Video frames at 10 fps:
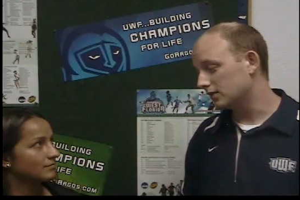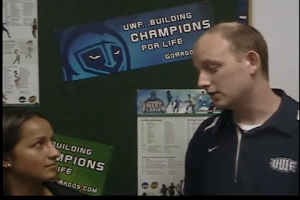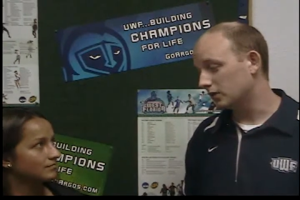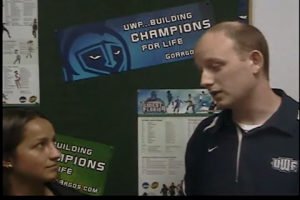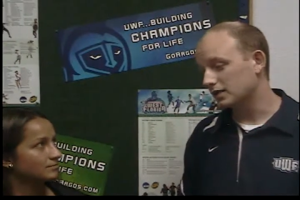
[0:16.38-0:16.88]
Speaker 1: and
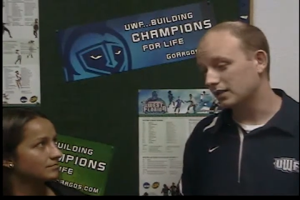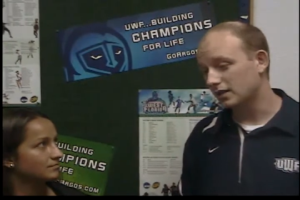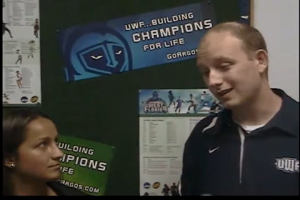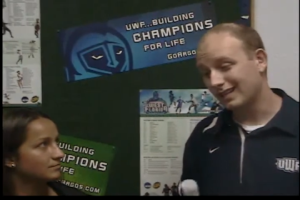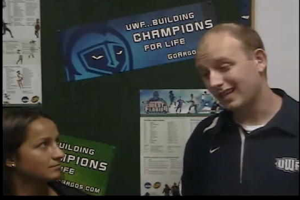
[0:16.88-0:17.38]
Florida
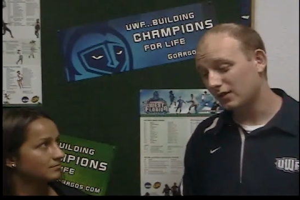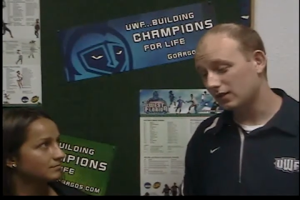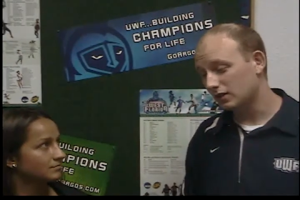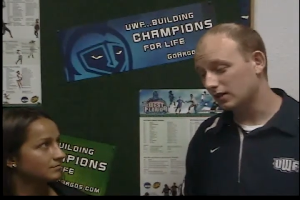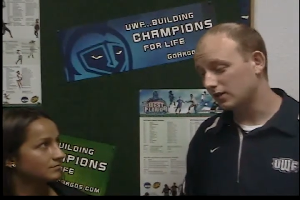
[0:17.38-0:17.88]
Southern, it had to
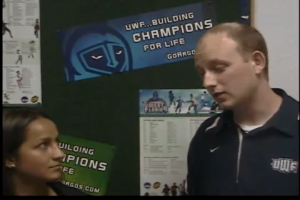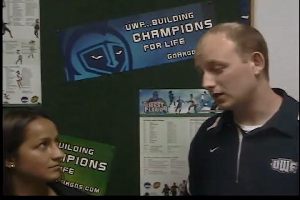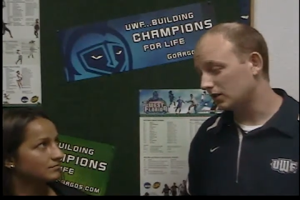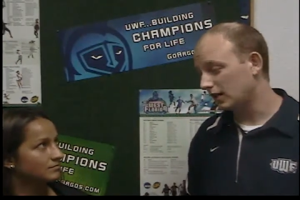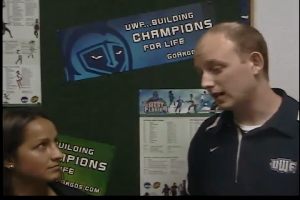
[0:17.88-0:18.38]
feel good for
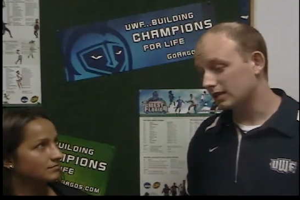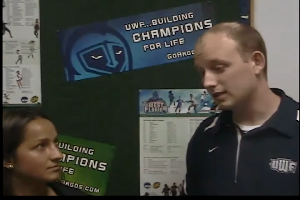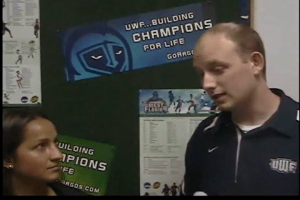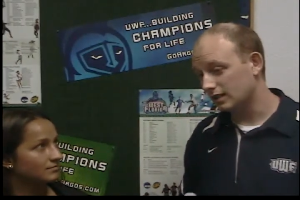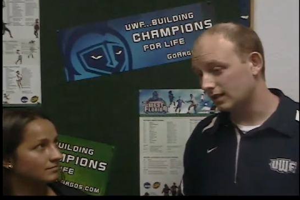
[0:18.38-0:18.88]
you guys
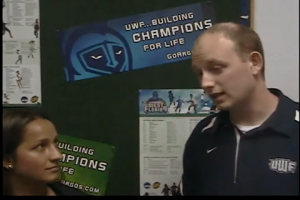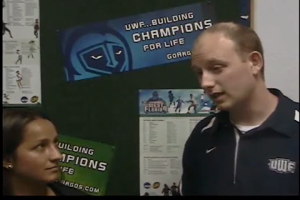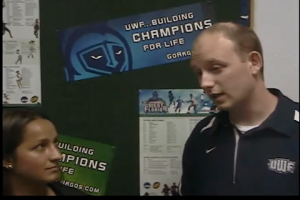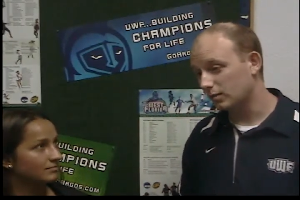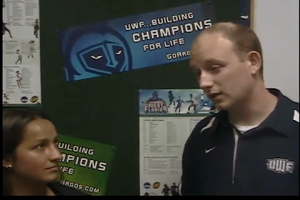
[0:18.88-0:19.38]
to get
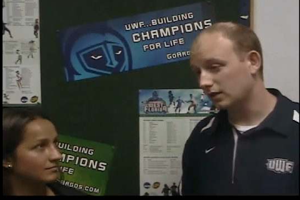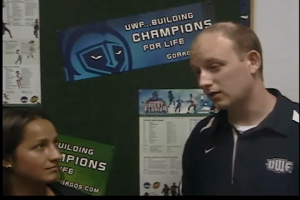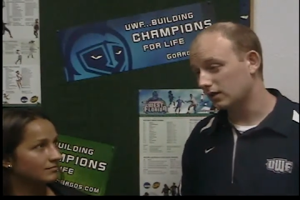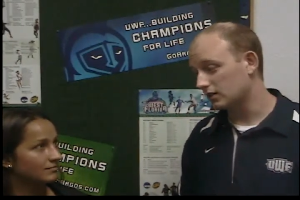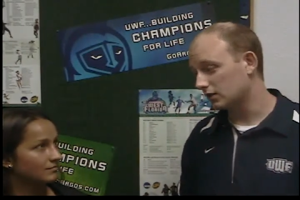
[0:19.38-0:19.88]
a big
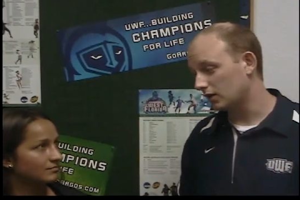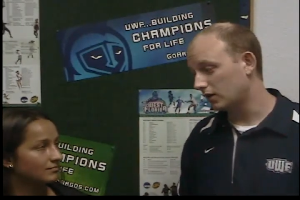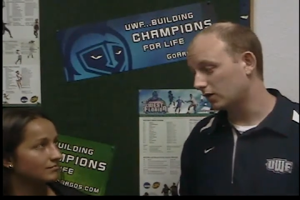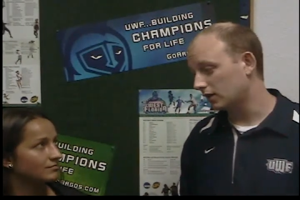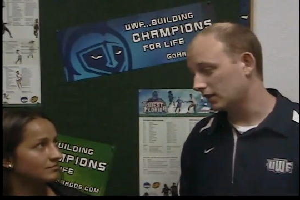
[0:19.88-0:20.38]
victory
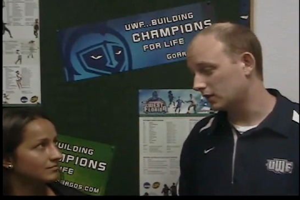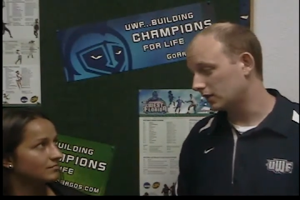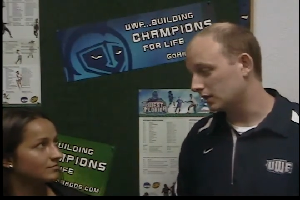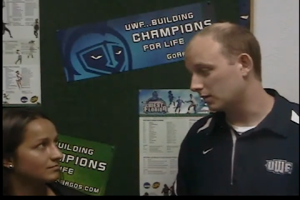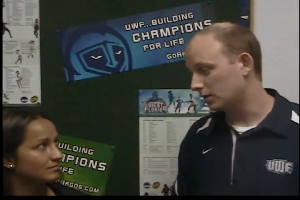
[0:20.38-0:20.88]
over an
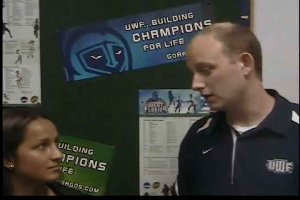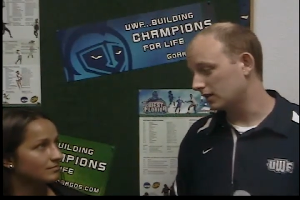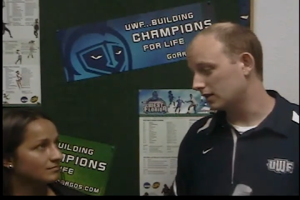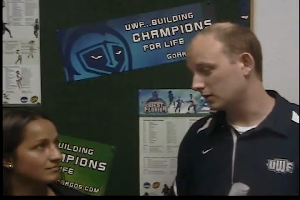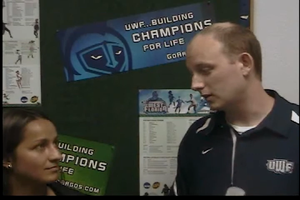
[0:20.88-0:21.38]
in-region opponent
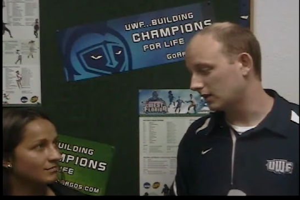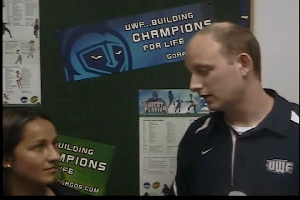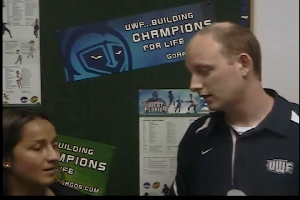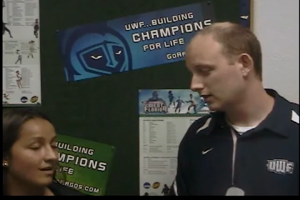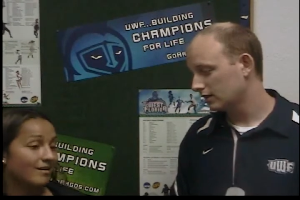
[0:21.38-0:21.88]
this week.
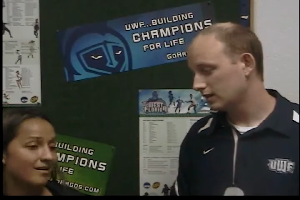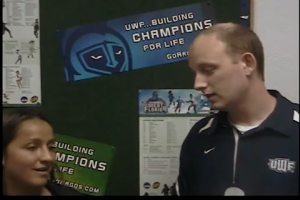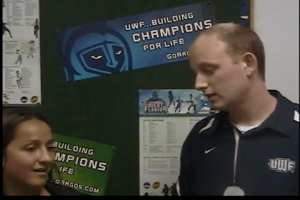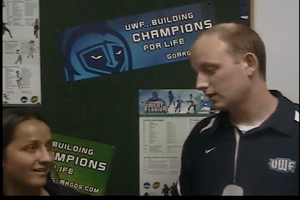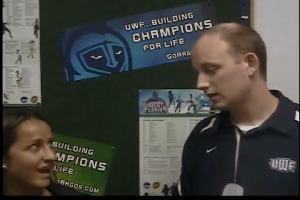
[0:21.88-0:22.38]

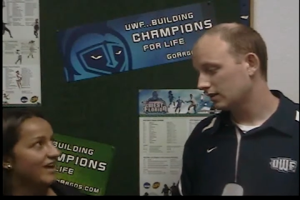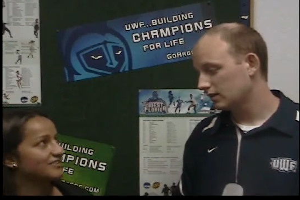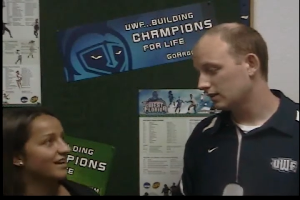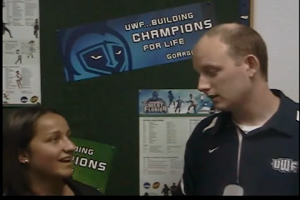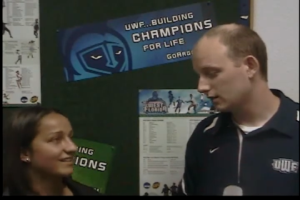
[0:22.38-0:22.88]
Speaker 2: Gosh,
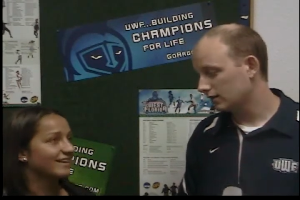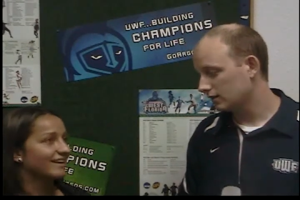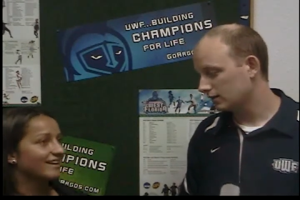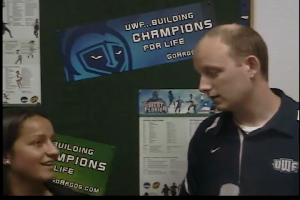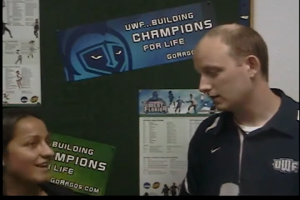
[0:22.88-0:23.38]
yeah, I
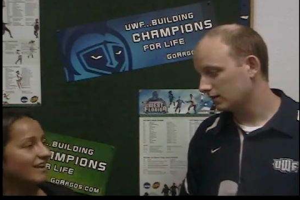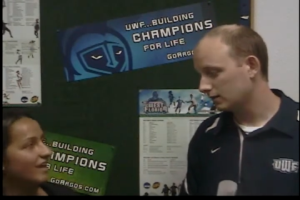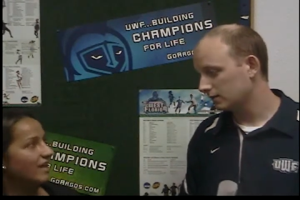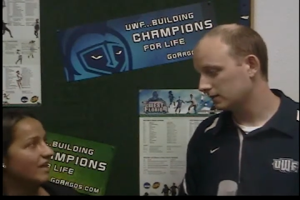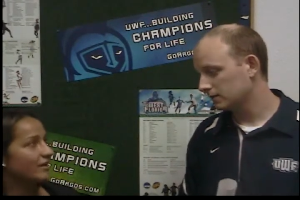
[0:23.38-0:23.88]
did. Like,
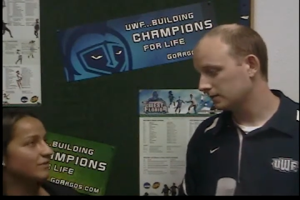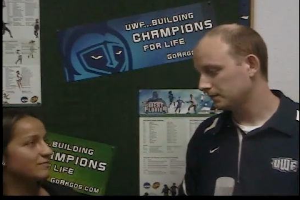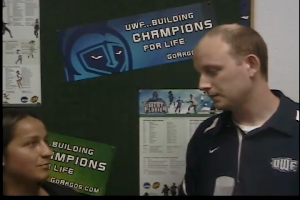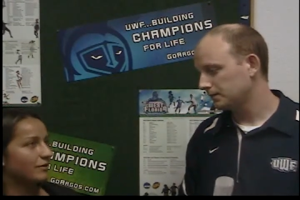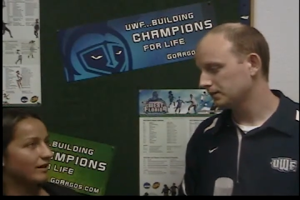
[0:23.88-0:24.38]
it was
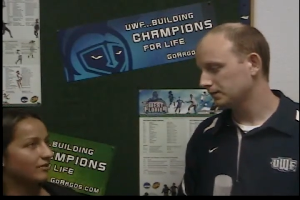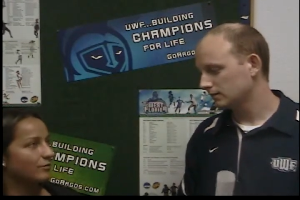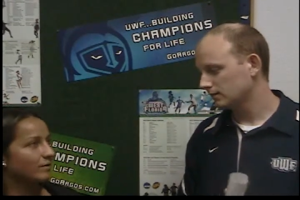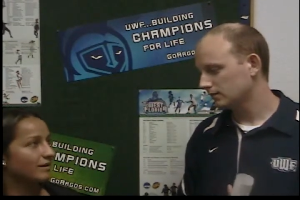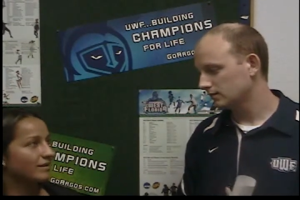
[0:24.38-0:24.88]
important to
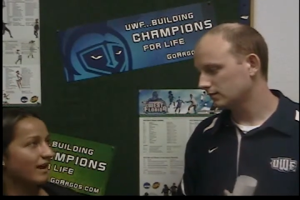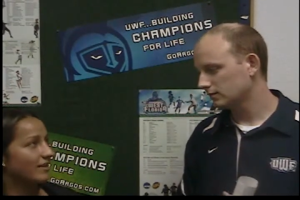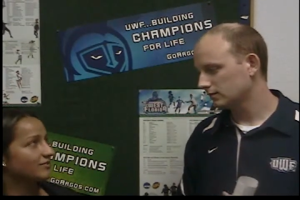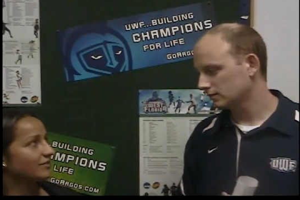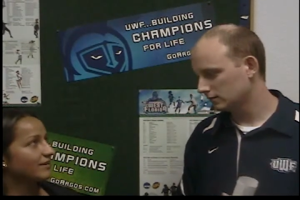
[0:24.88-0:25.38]
win
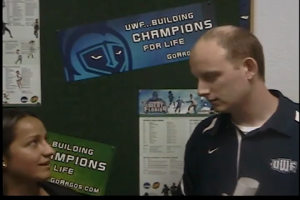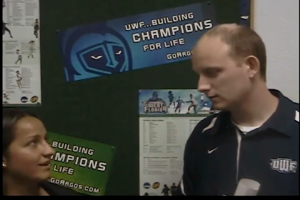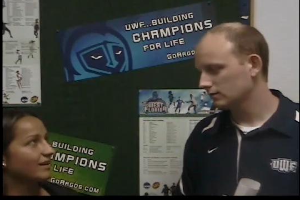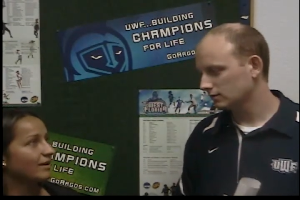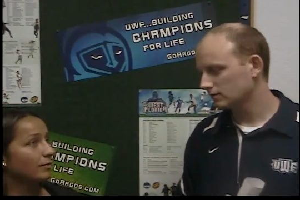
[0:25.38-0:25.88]
yesterday
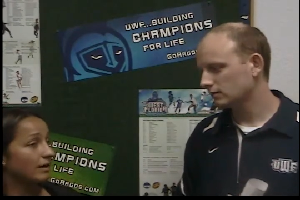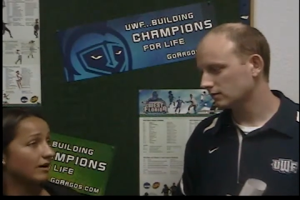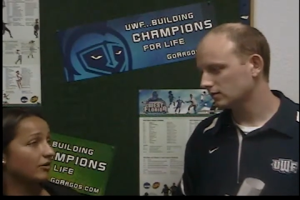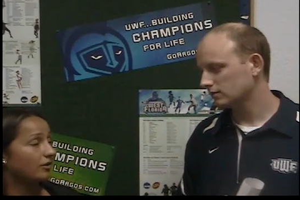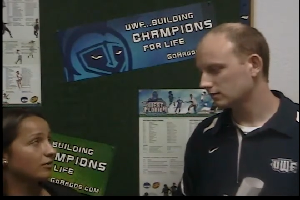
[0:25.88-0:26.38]
and like with a
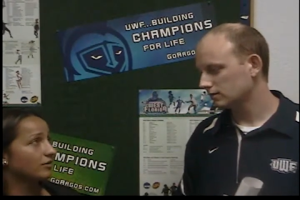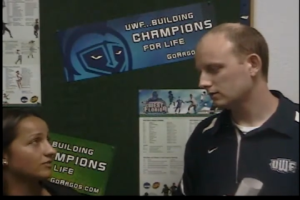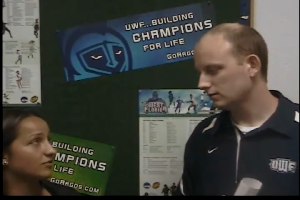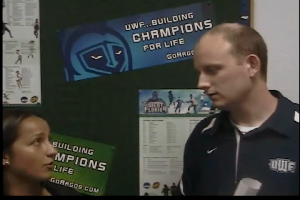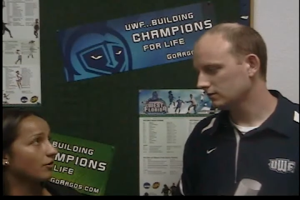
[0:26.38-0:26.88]
good
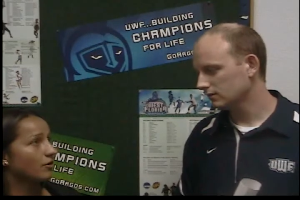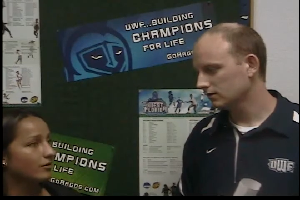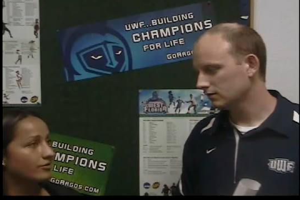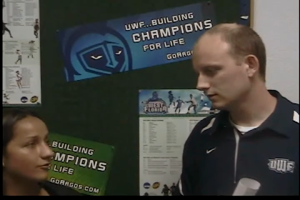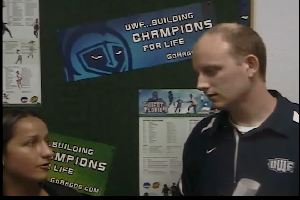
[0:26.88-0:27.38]
score,
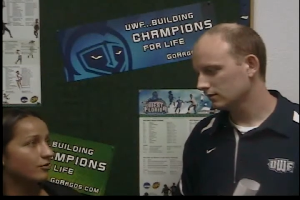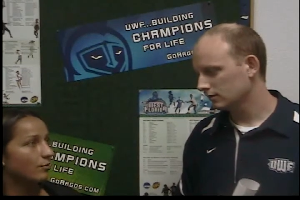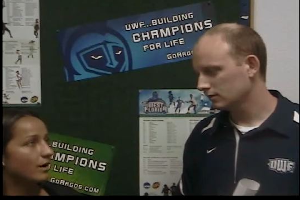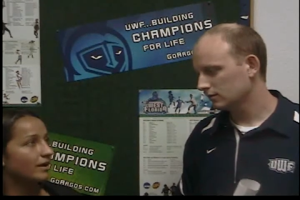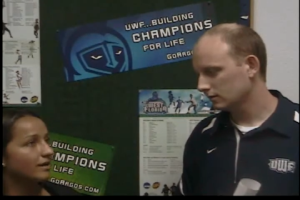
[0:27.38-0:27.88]

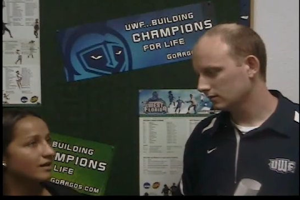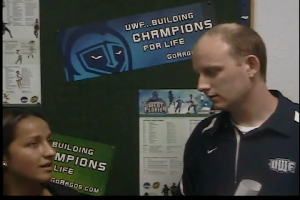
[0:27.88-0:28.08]
4-1